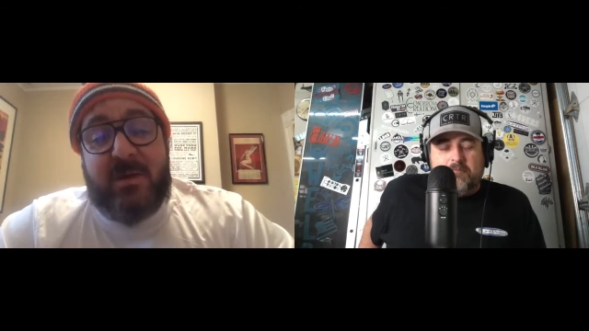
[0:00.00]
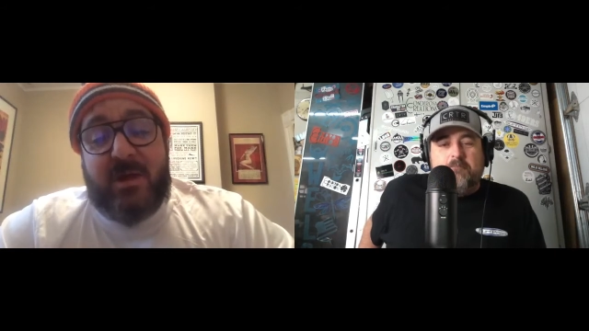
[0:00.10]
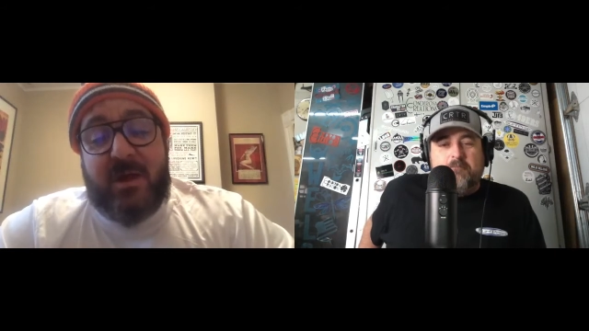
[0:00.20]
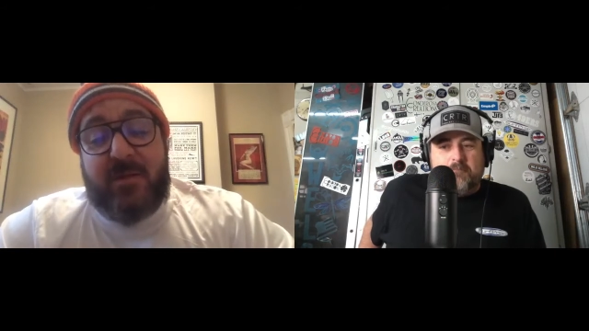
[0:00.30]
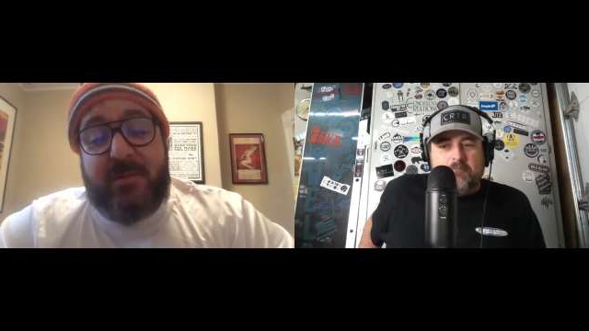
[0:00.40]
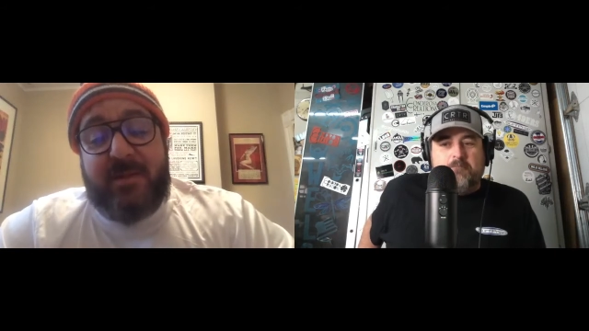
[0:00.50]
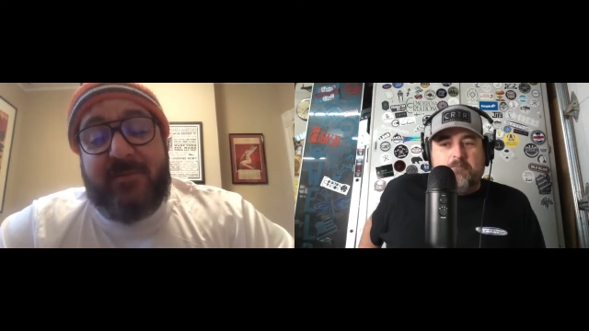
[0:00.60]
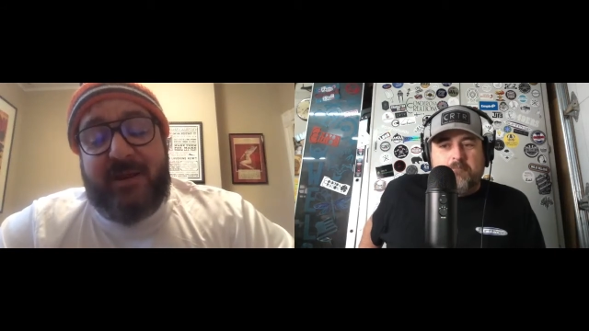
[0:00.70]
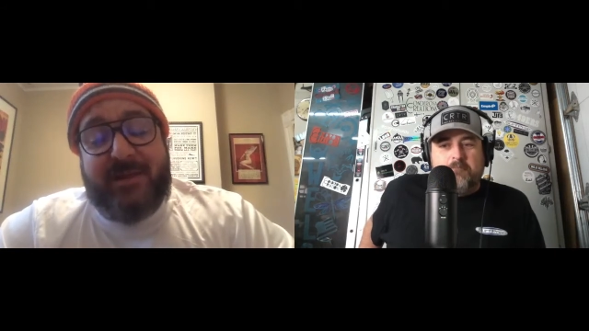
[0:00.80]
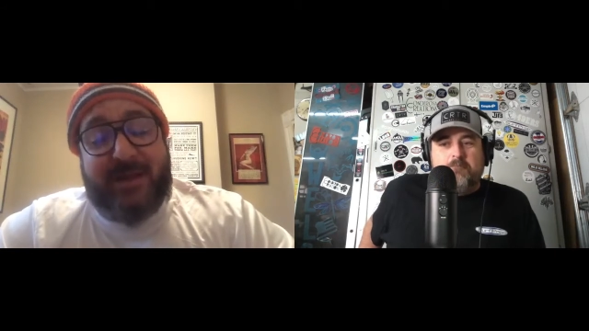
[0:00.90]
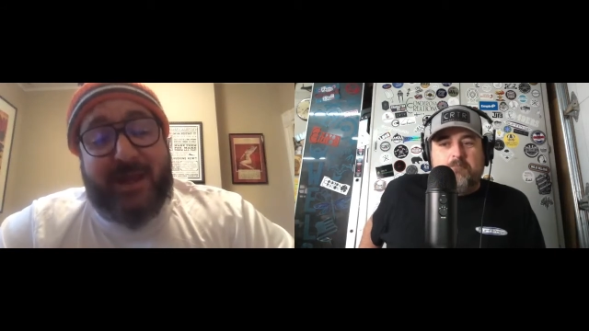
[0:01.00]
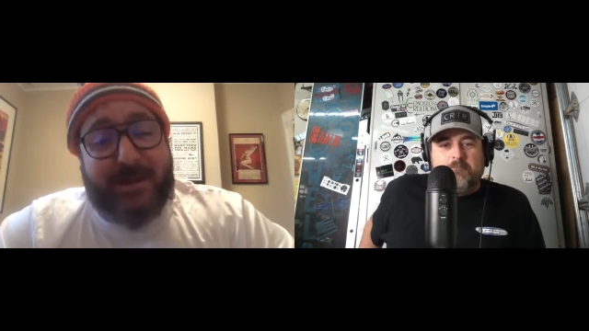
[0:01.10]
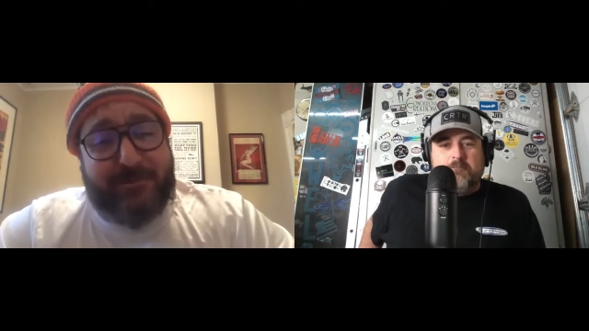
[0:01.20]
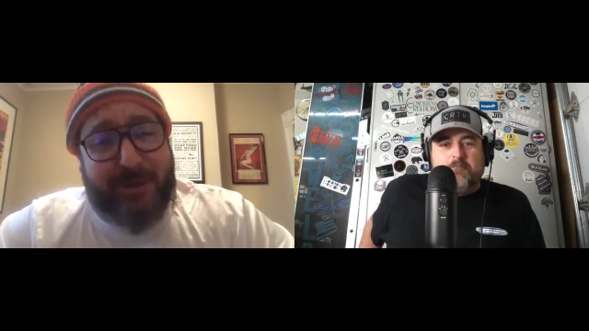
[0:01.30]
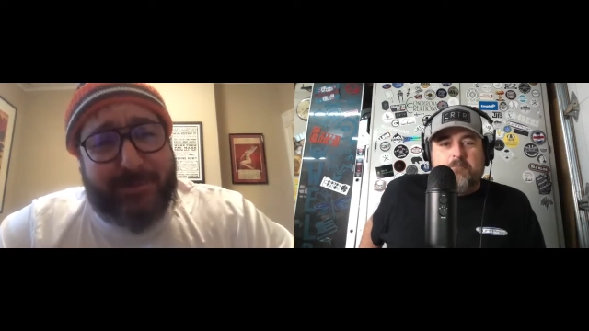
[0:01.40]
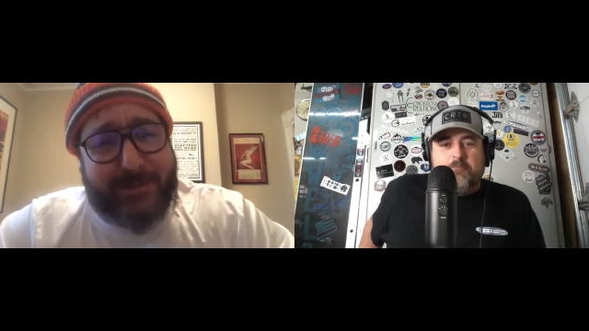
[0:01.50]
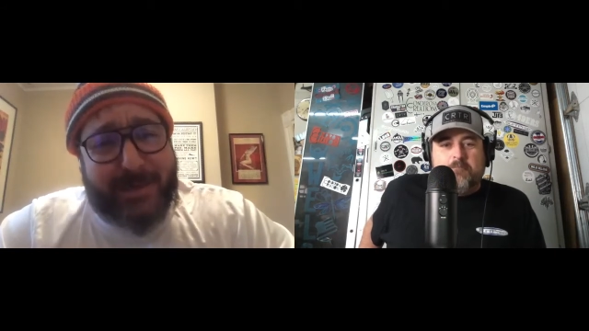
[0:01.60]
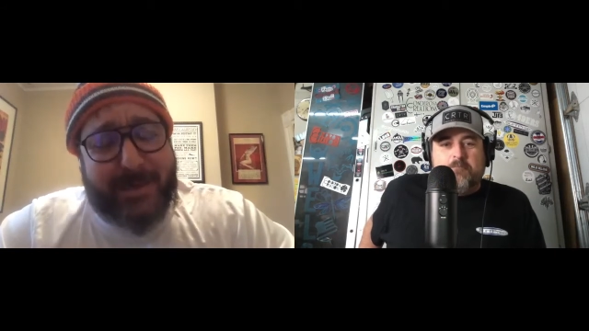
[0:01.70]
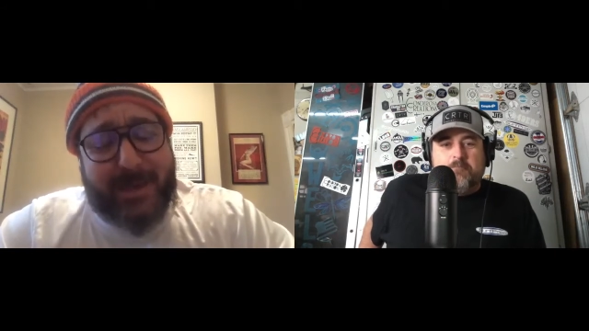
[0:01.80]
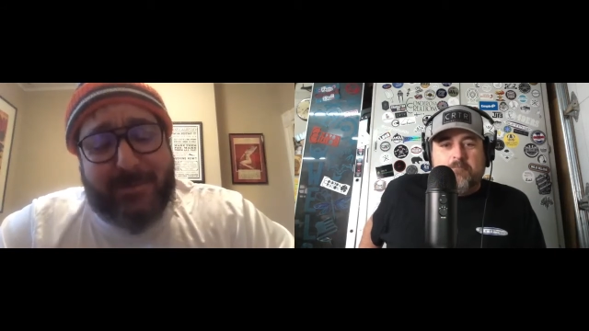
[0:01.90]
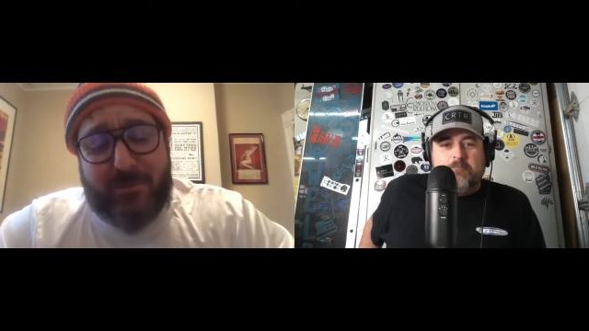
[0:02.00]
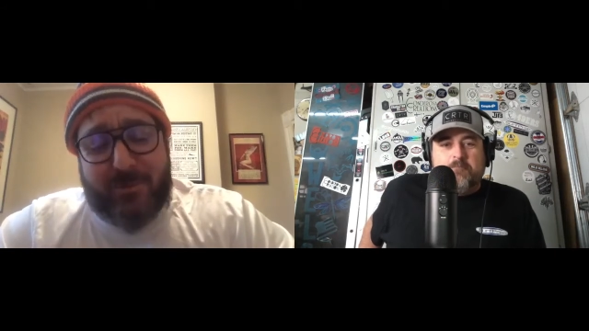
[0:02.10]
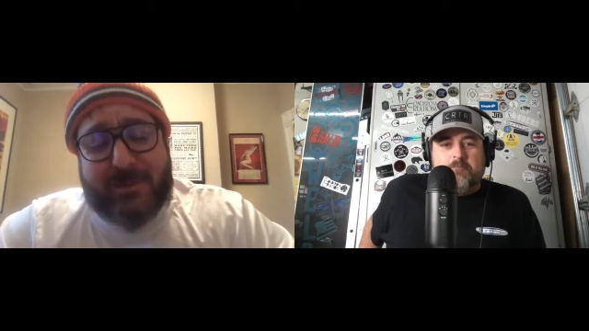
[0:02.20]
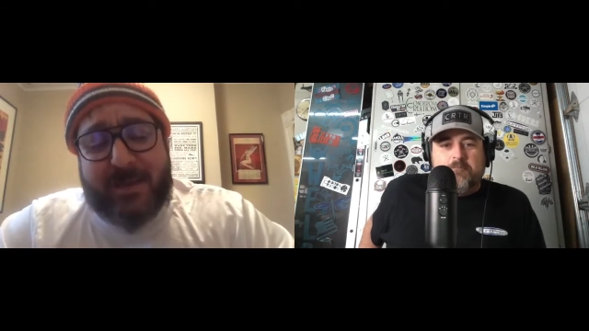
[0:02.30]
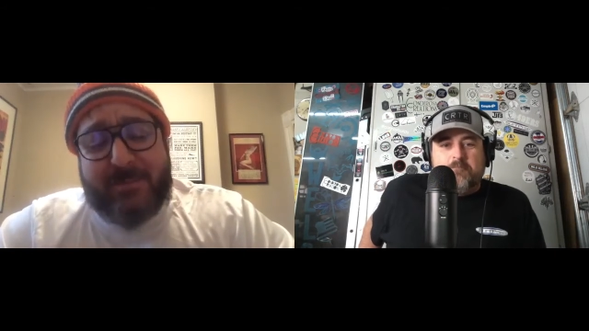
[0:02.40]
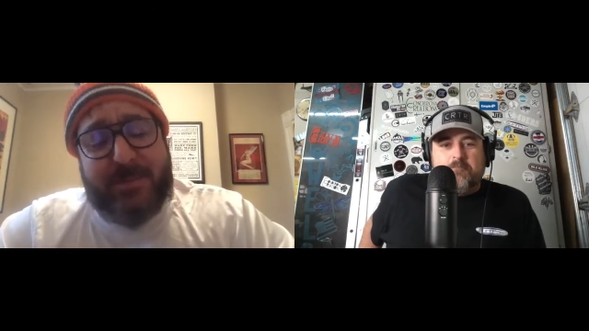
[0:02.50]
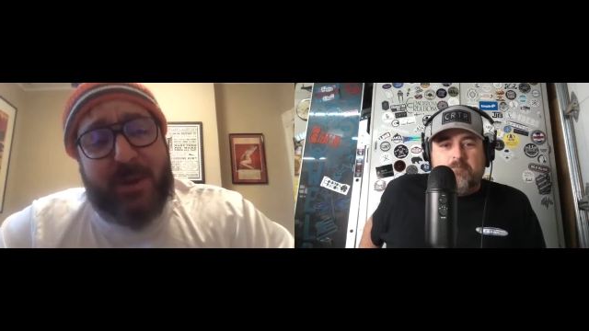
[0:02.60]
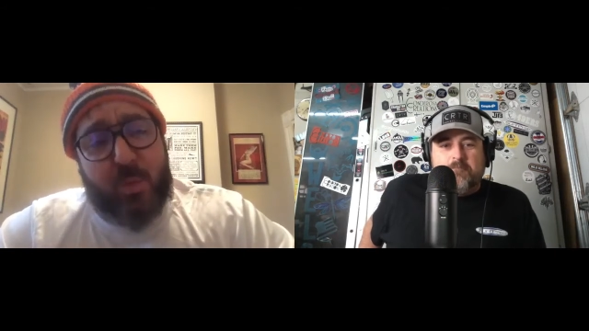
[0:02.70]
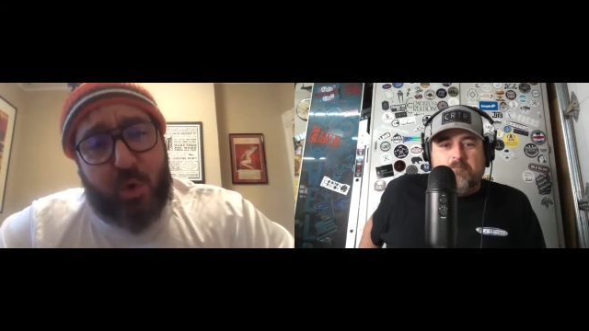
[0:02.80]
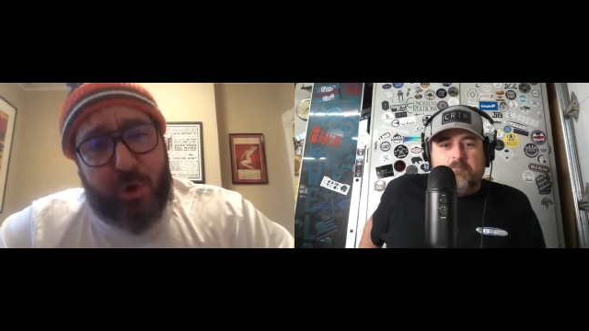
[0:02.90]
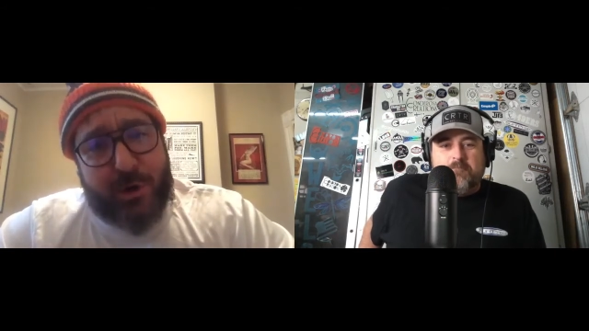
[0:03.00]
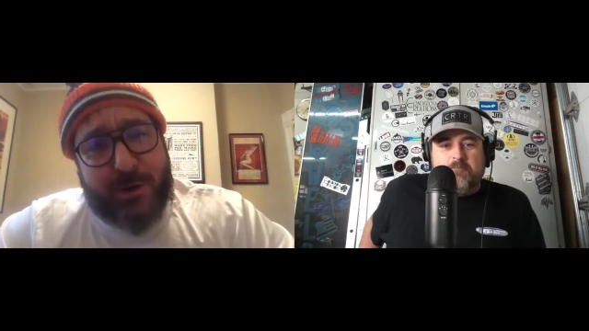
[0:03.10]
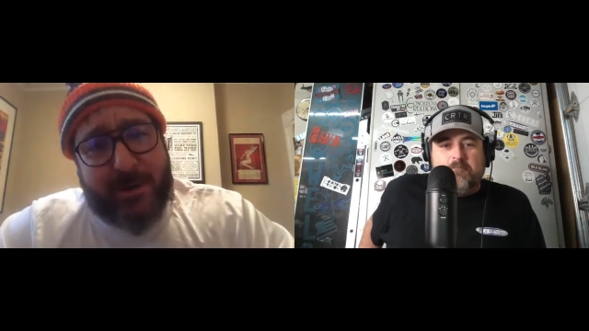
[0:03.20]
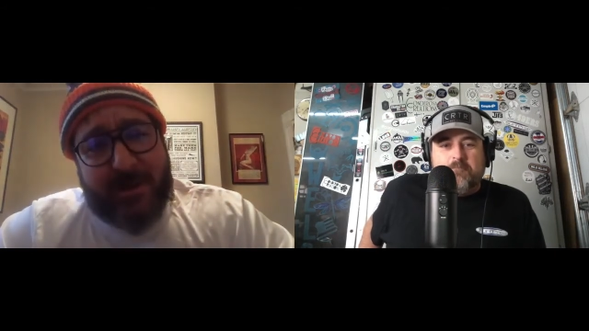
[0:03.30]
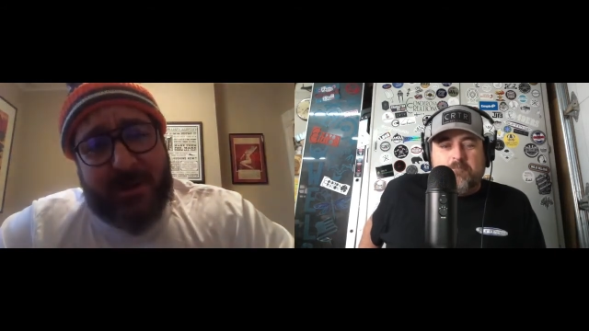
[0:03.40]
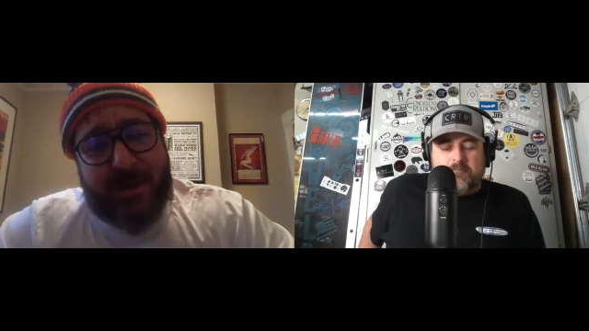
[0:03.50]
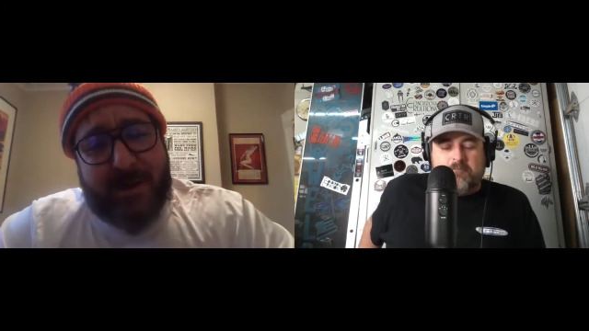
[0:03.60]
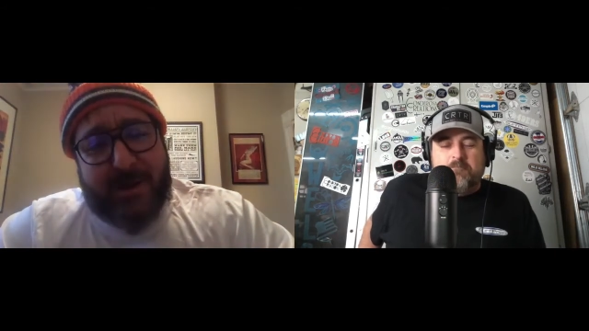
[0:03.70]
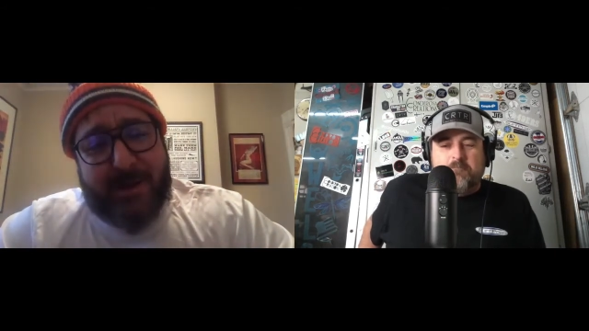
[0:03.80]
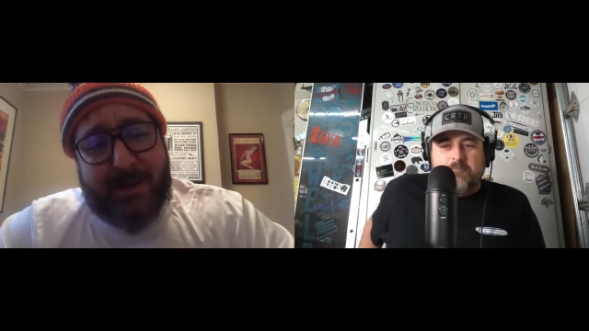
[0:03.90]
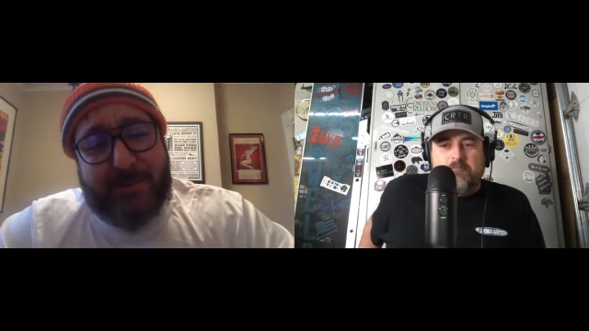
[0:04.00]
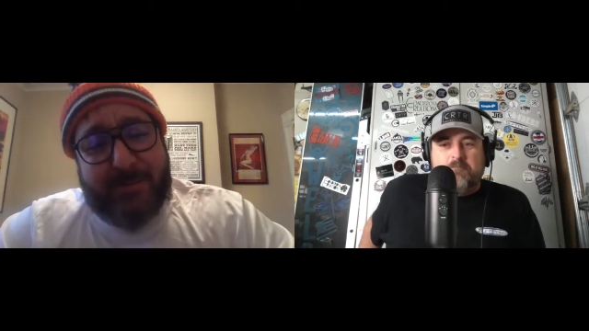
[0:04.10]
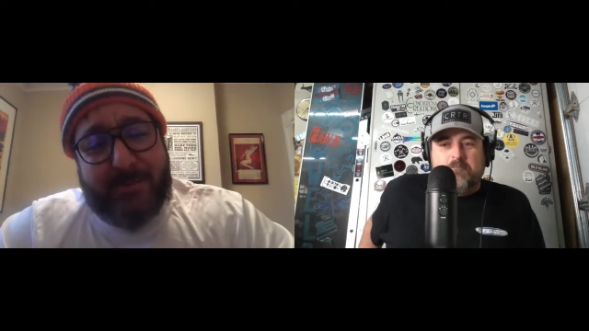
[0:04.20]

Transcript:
Speaker 1: Um, mm-hmm. If anything, I could probably dedicate more time to my work. Mm-hmm. Um,